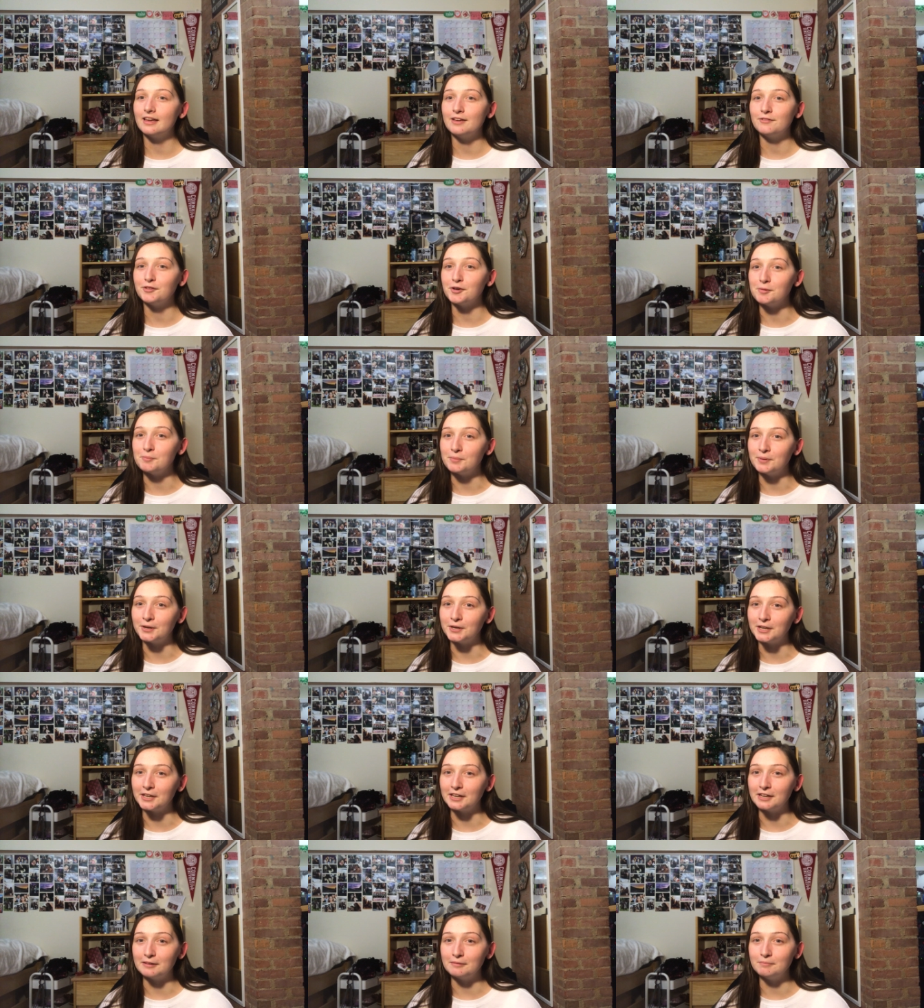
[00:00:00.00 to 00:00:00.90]
if I'm
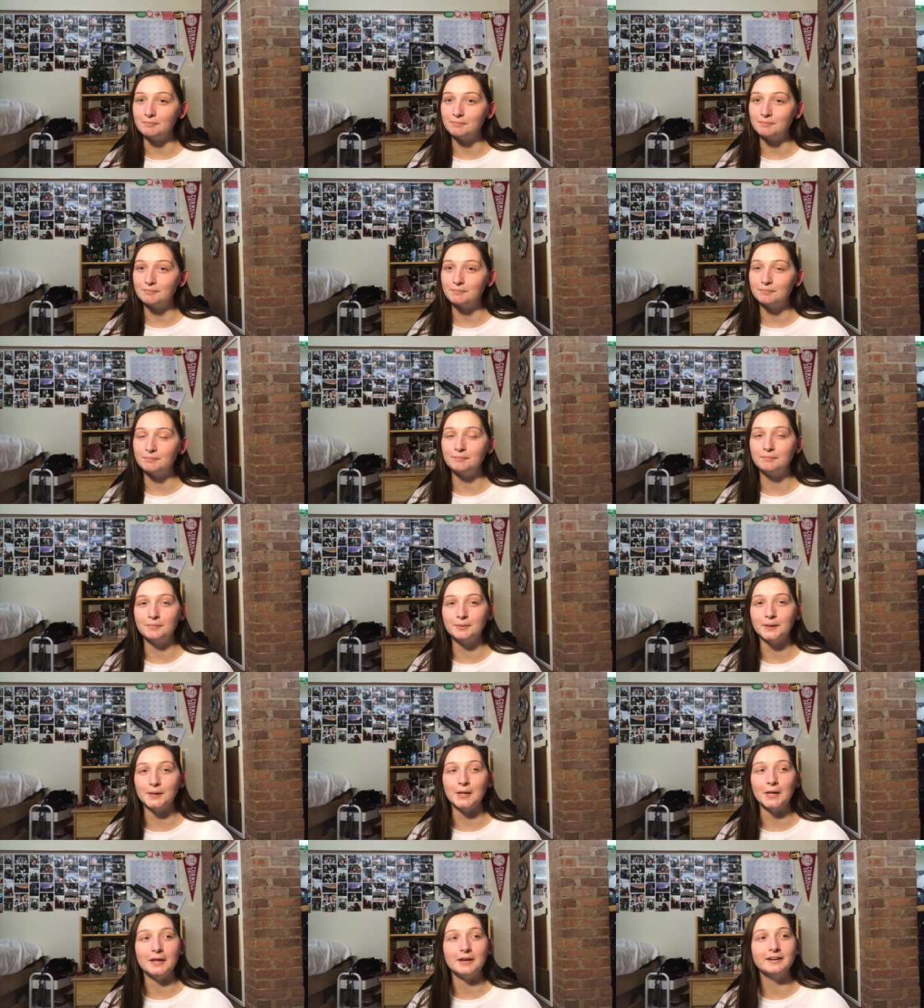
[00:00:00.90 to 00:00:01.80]
putting it
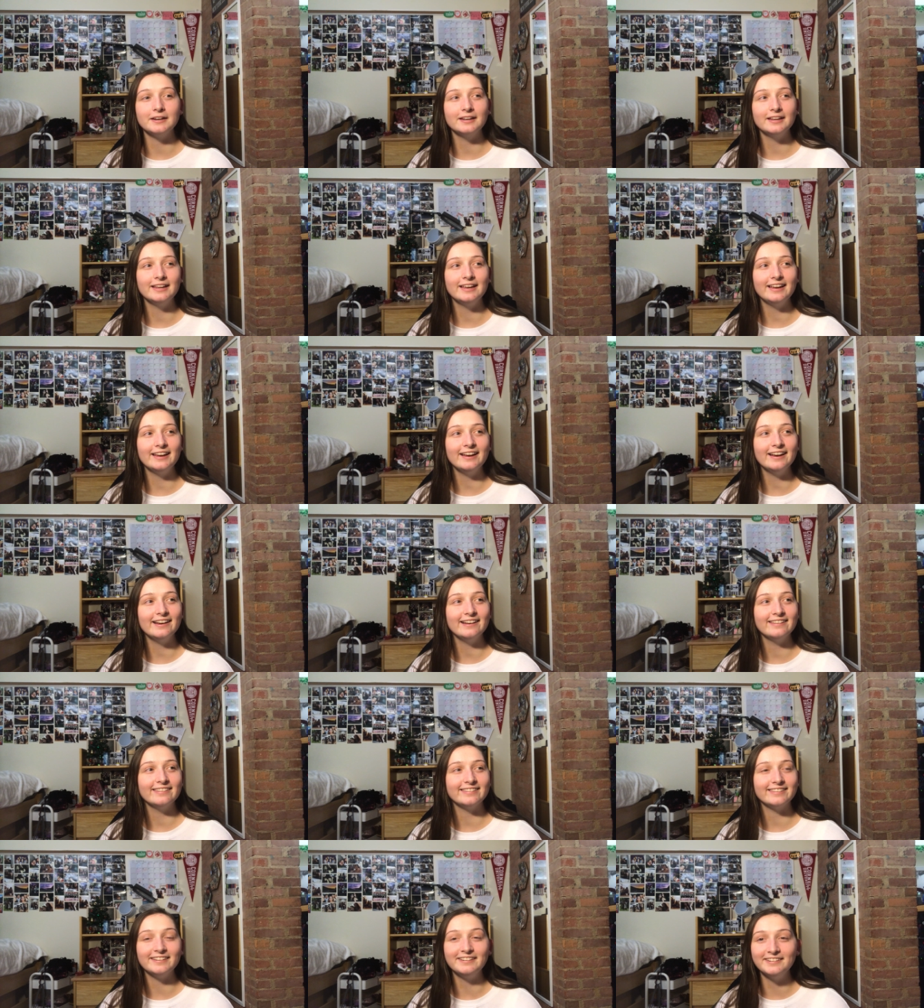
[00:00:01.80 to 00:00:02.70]
bluntly,
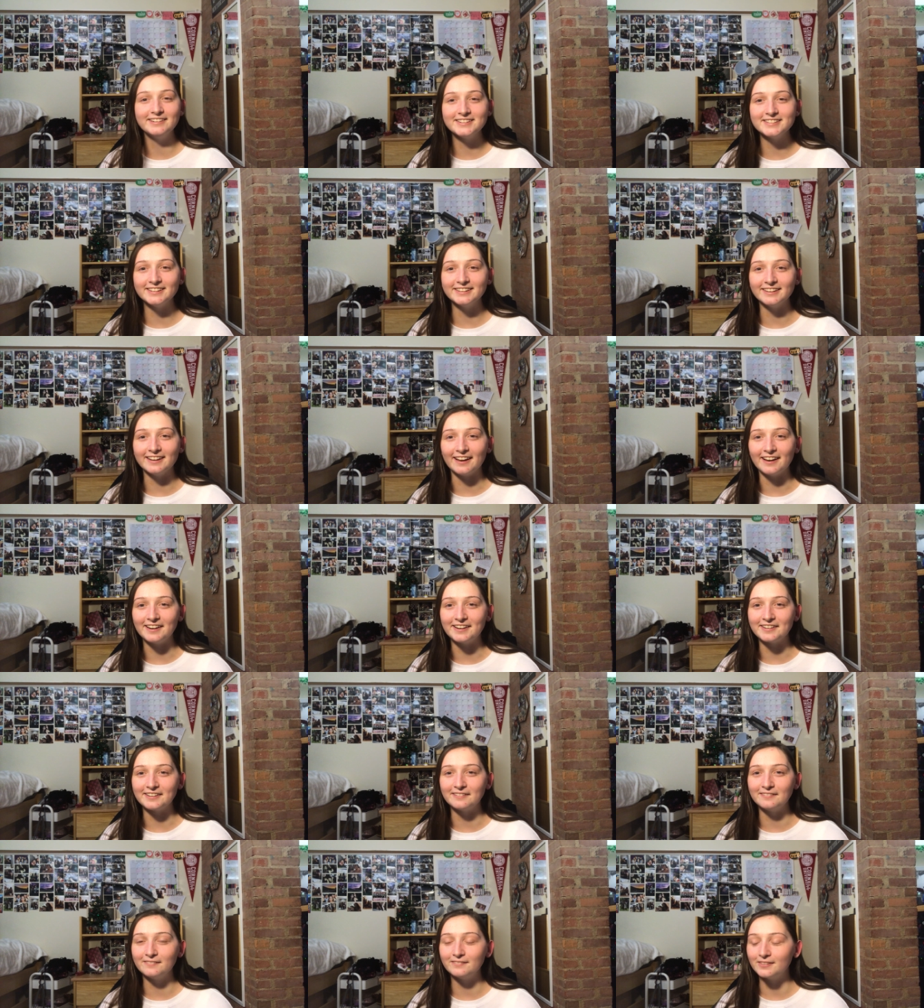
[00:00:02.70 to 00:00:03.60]
there's a lot
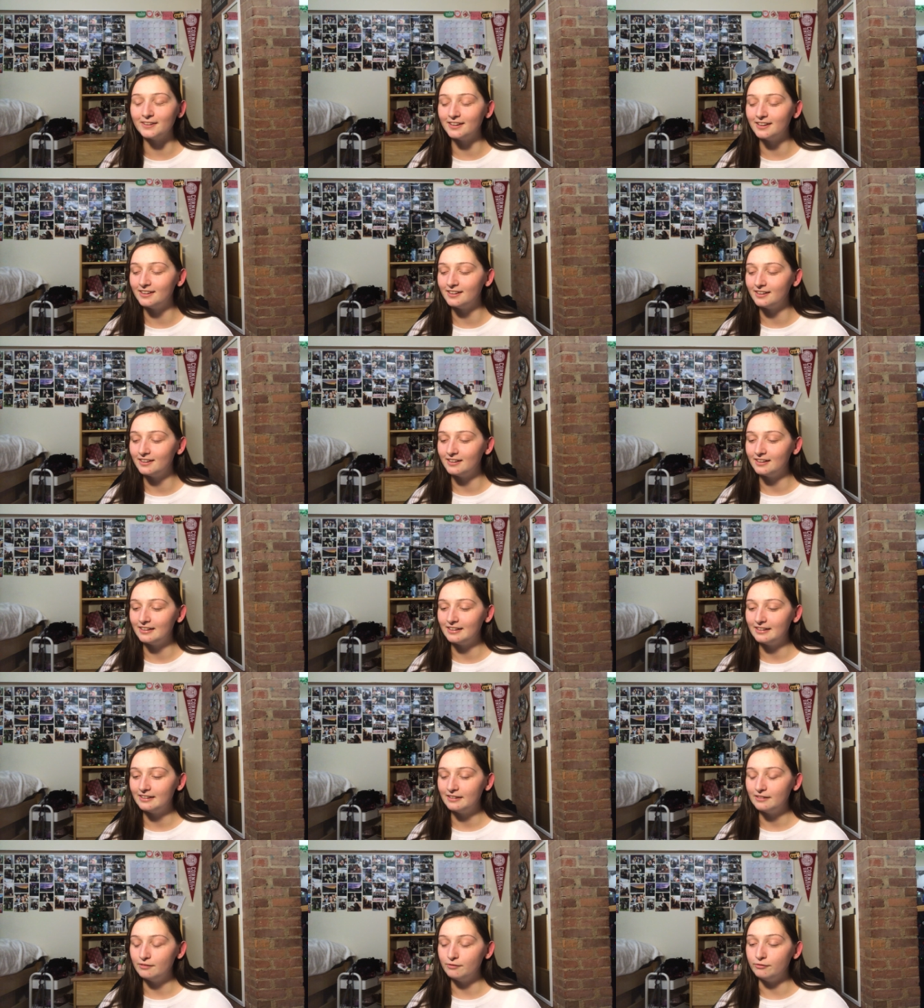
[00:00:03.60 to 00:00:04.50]
of
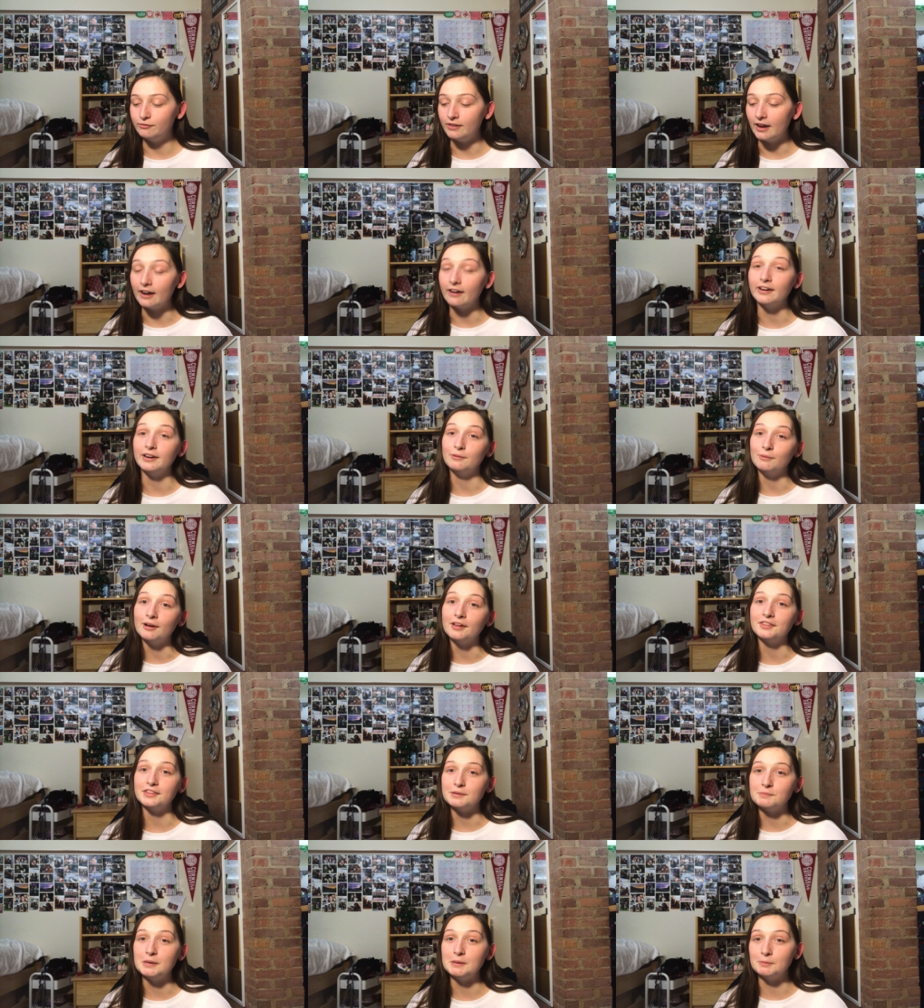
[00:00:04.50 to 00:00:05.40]
very
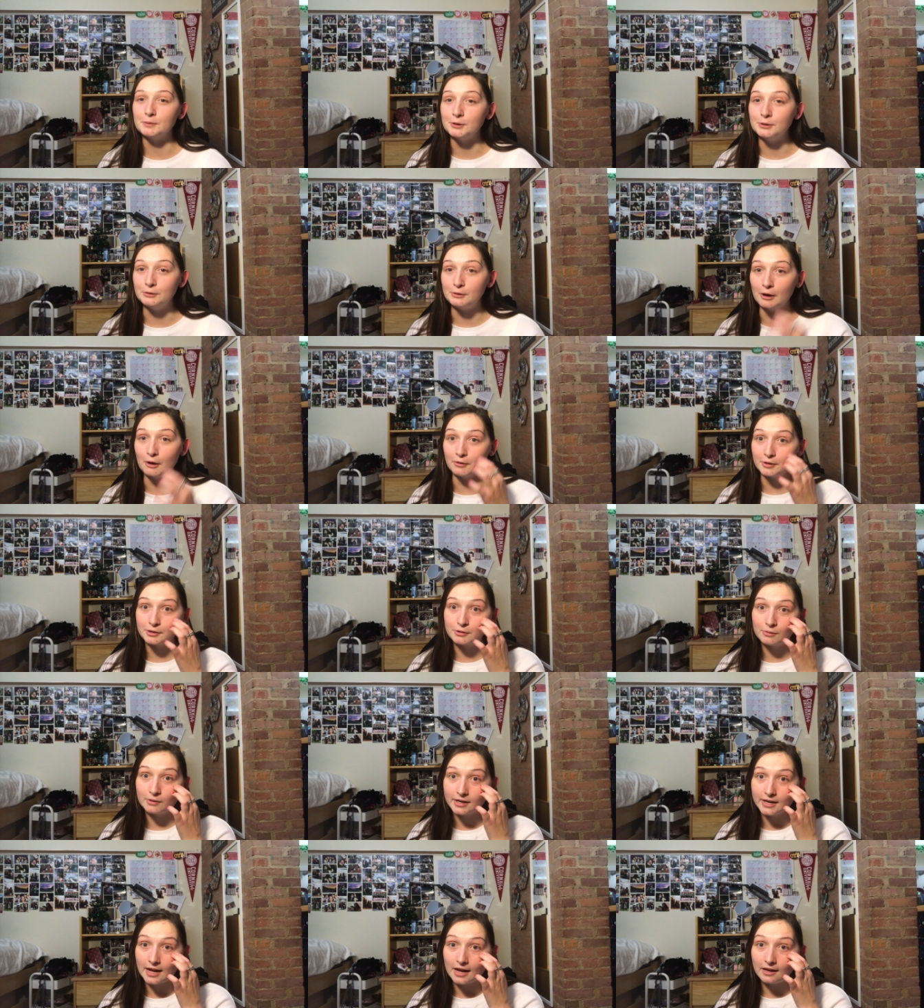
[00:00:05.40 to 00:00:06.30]
wealthy people who go to
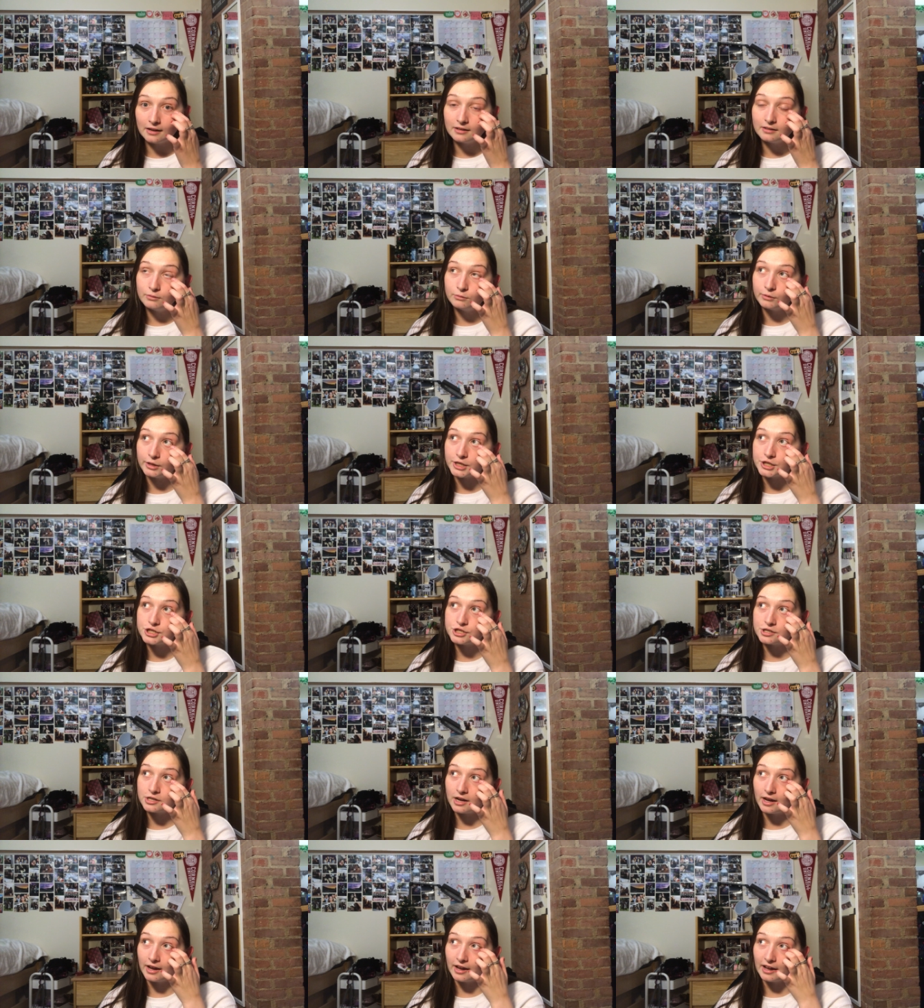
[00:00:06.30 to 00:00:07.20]
Cornell,
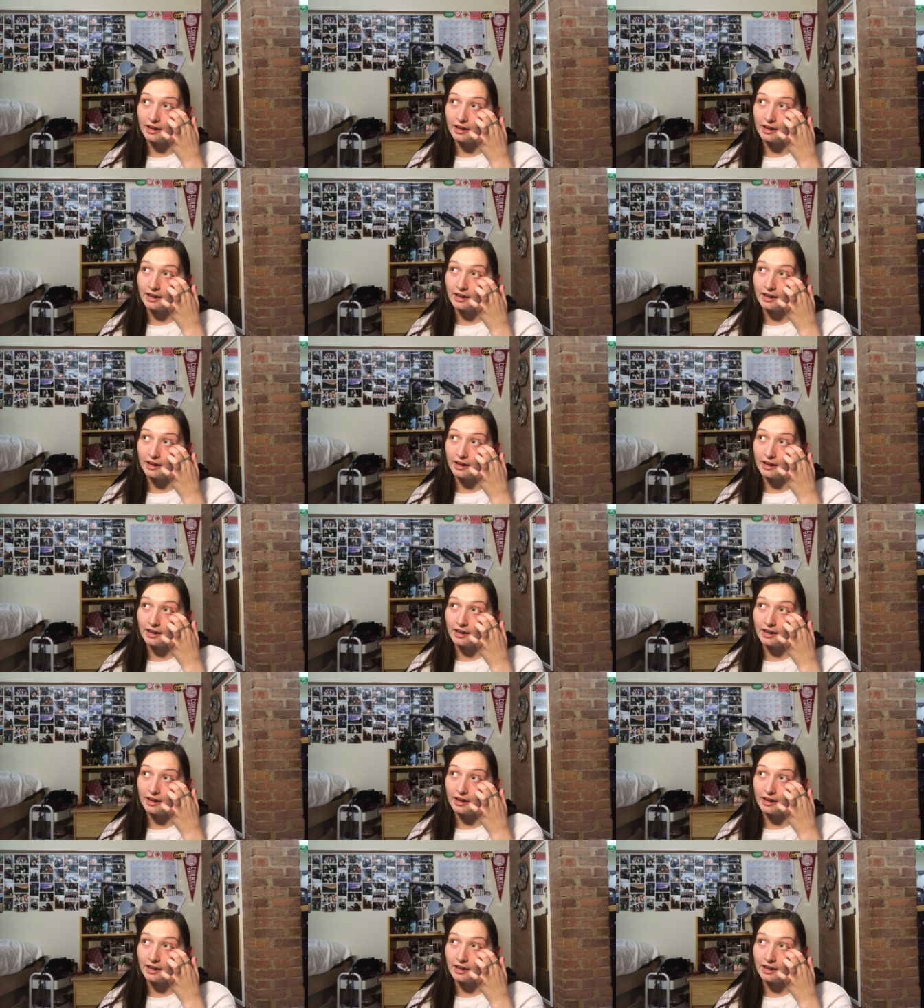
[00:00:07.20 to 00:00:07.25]
which